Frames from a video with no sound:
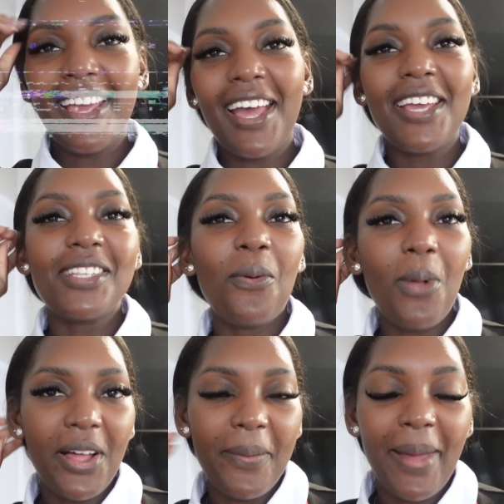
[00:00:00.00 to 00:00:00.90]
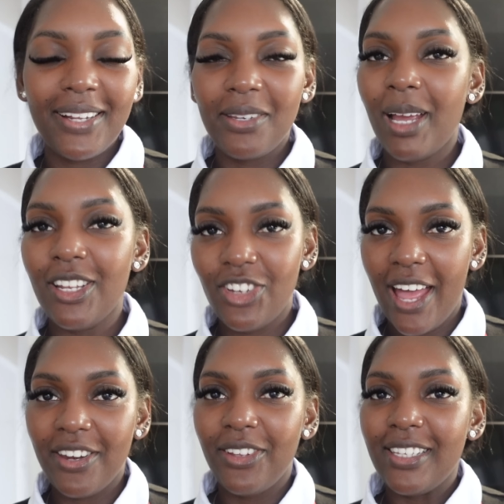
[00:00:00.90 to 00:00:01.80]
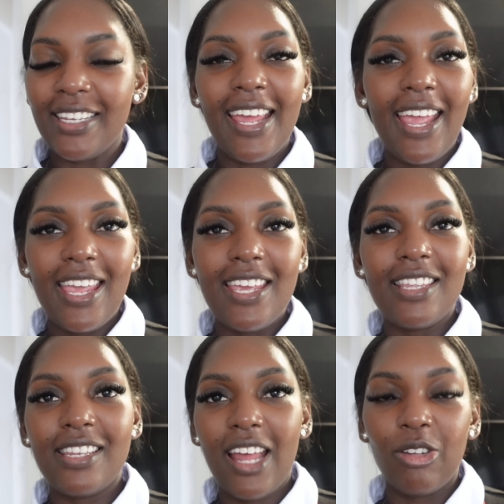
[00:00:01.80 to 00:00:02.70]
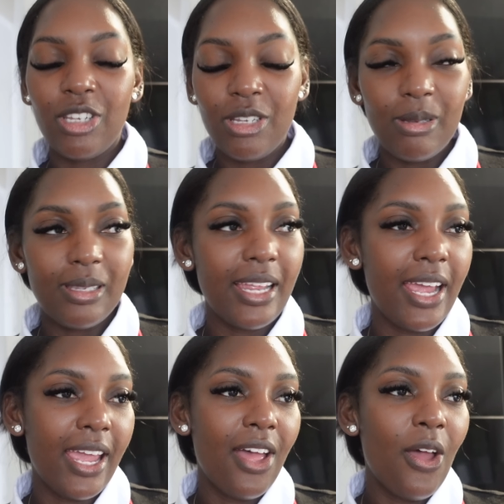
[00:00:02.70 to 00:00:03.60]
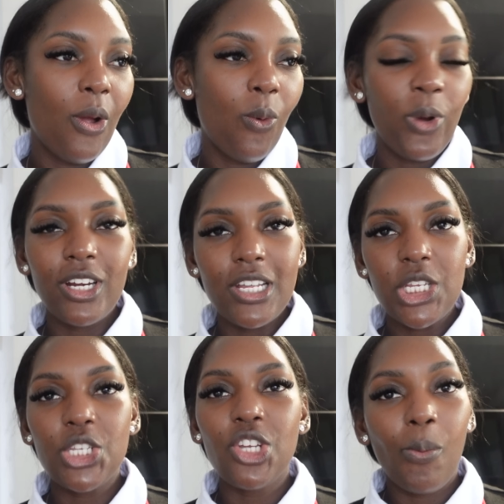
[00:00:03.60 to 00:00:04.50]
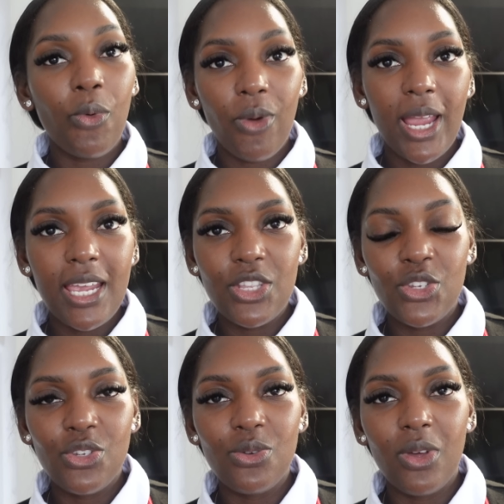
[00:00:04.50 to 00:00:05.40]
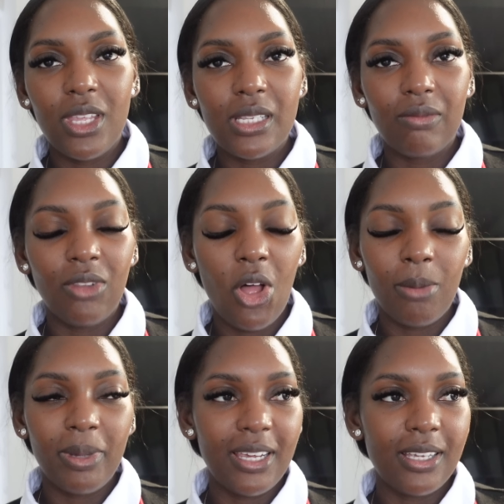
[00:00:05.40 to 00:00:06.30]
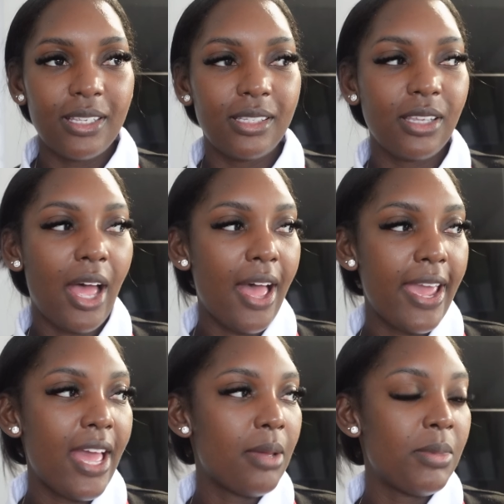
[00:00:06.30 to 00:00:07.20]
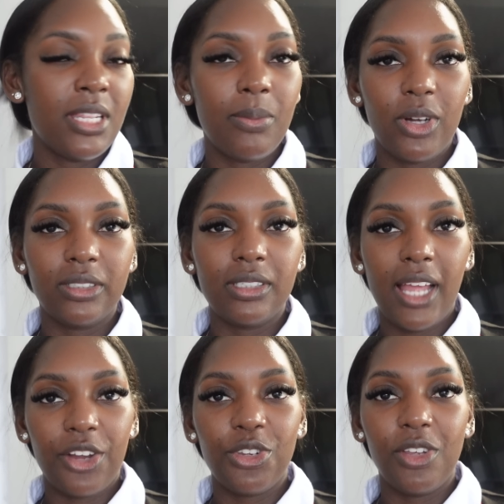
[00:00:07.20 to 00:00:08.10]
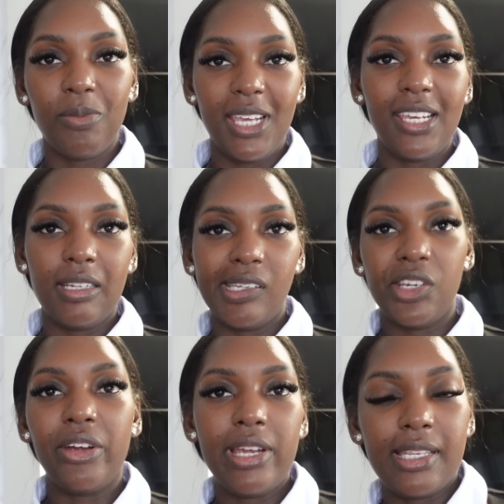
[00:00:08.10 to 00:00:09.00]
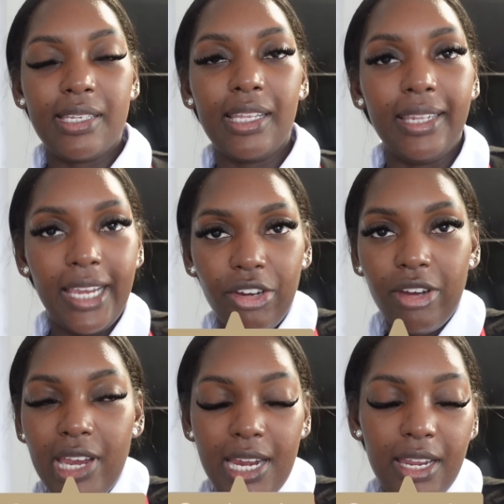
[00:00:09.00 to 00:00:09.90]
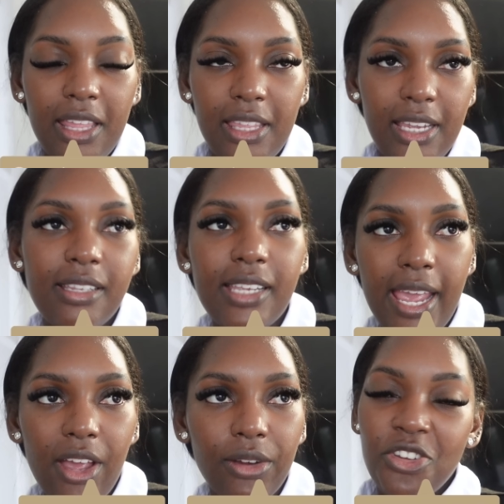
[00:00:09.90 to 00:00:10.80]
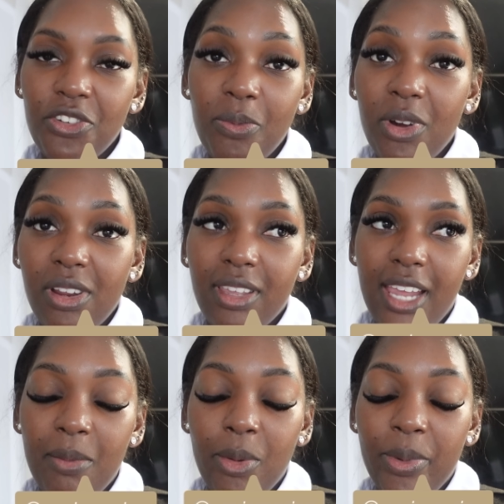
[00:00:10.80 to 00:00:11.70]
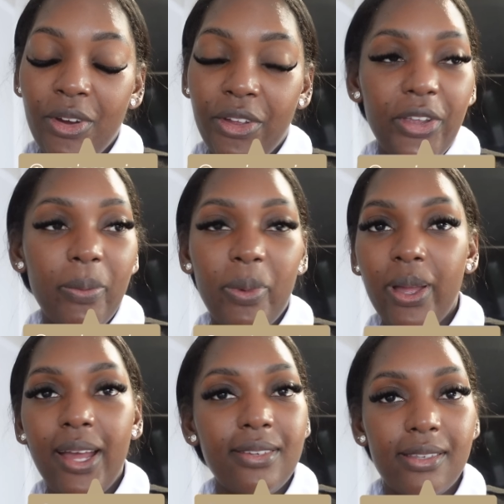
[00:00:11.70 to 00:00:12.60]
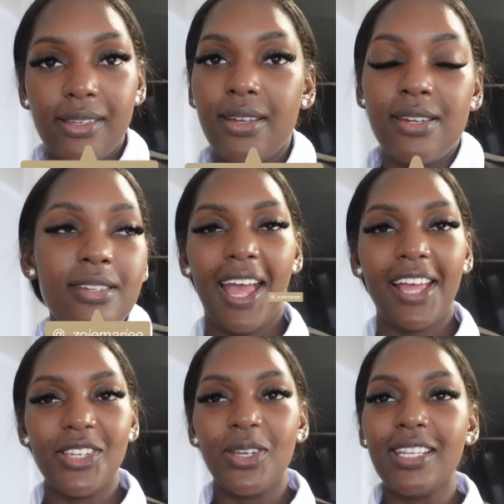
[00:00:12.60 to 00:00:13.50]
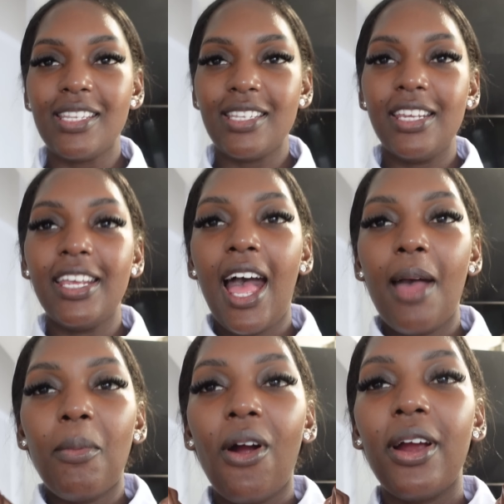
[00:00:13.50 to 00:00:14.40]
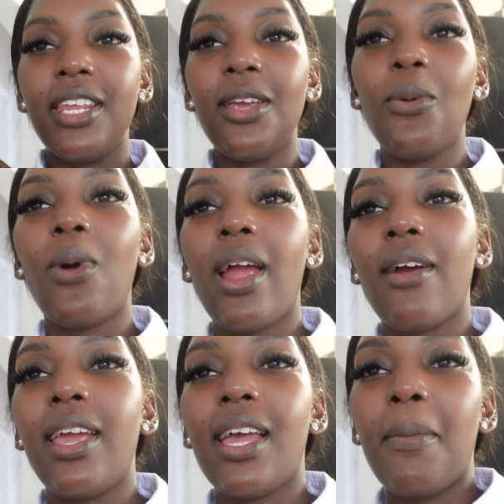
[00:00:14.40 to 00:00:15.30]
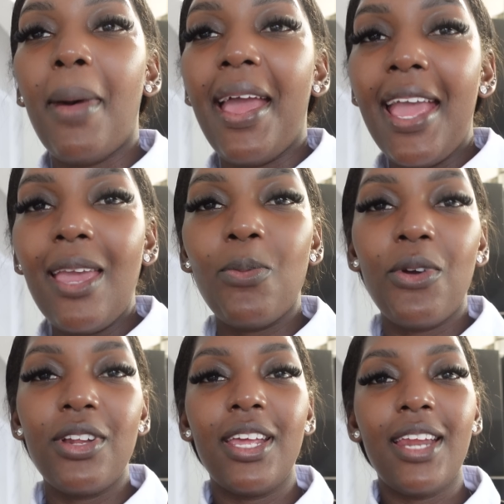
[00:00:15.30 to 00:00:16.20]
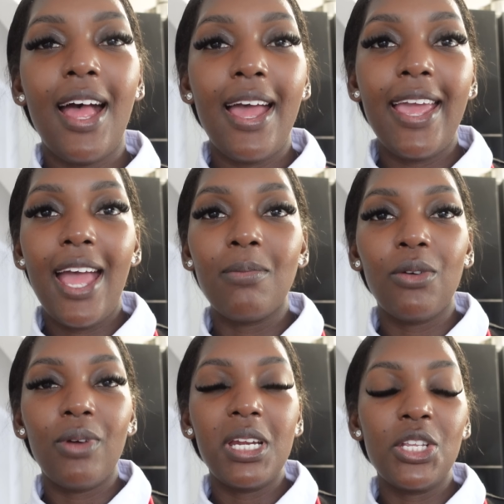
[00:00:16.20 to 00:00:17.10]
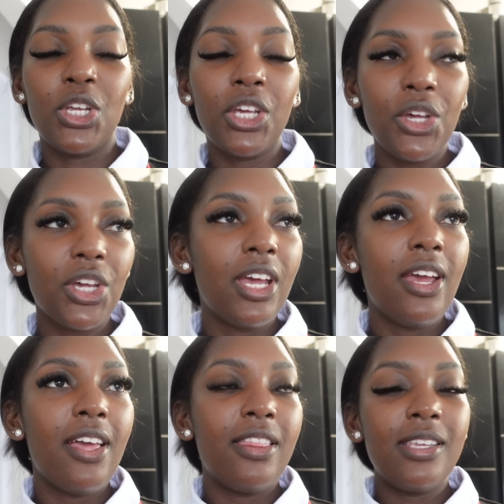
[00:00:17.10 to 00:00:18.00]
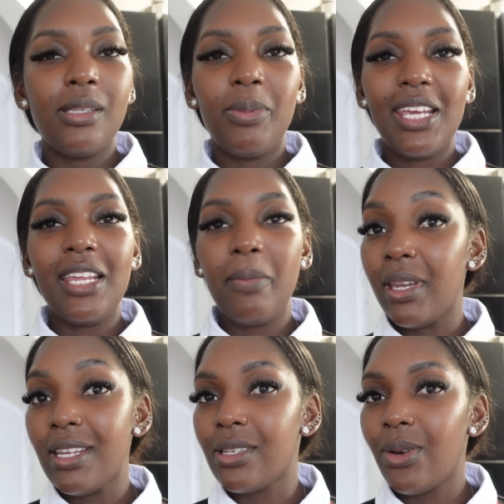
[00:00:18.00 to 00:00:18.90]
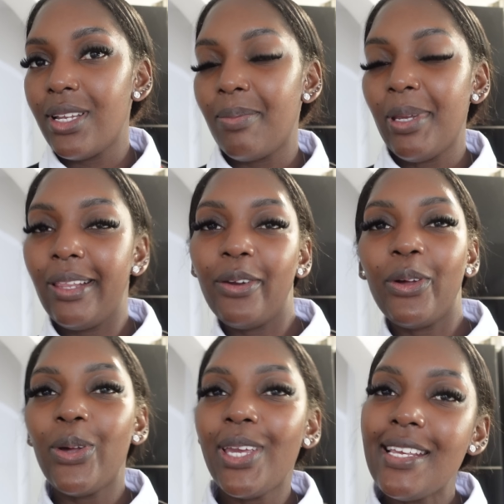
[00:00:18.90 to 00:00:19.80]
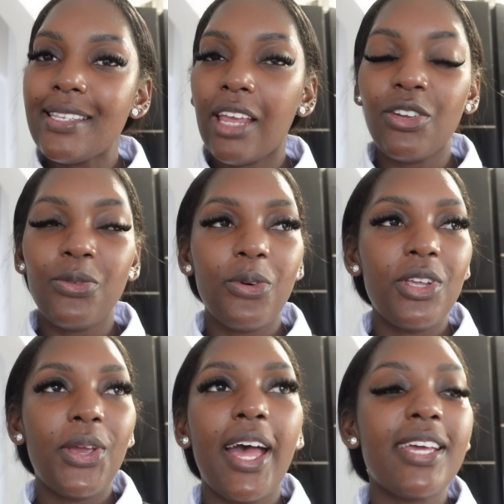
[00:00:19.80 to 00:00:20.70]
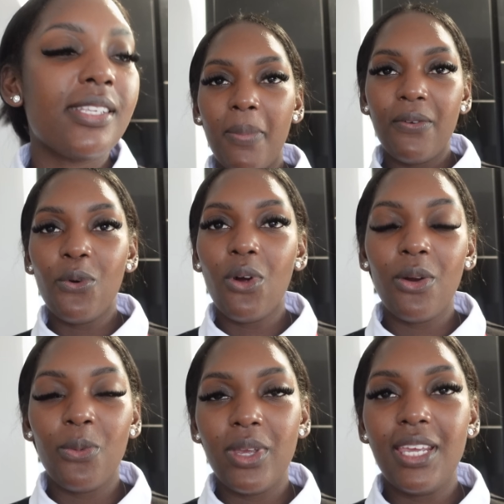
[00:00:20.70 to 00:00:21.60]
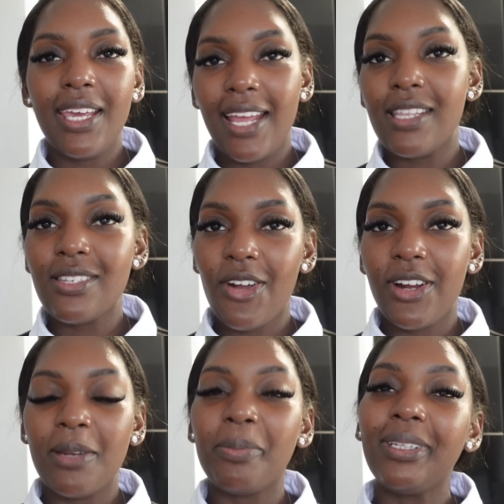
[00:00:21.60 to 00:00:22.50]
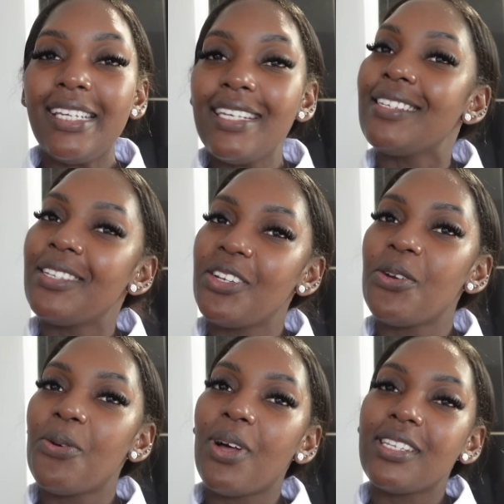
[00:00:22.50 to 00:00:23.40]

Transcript: guys, welcome back to my channel. Today is now Tuesday. We're gonna just jump right into this vlog because I am in the process actually of making dinner. It's later in the day. I should have brought out the camera a bit earlier, but I just couldn't. As you can see, I'm already wearing my apron and I am ready to cook. This beginning bit is going to be a little cooking session for you guys. Before we get started, please do